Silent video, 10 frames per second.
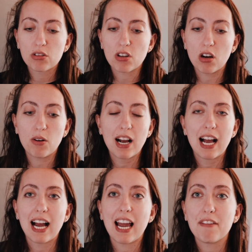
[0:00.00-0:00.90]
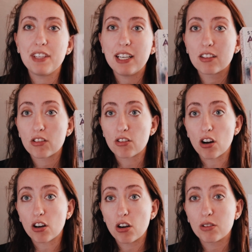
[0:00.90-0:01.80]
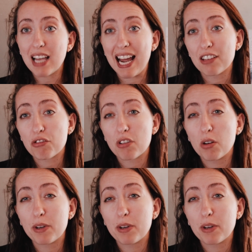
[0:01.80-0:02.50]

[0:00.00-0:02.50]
So I have the Star Codes Astro,